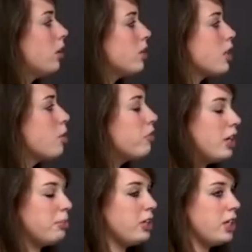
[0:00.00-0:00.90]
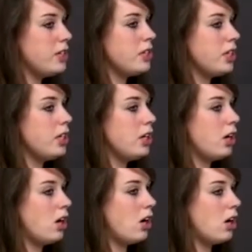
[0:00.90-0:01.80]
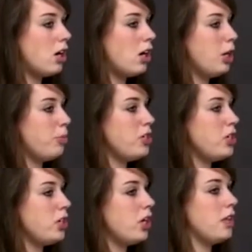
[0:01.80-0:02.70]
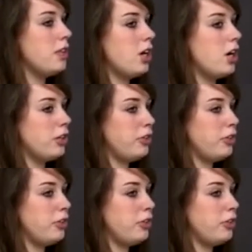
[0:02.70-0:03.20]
Some Fabiaceae are epigeal, and then other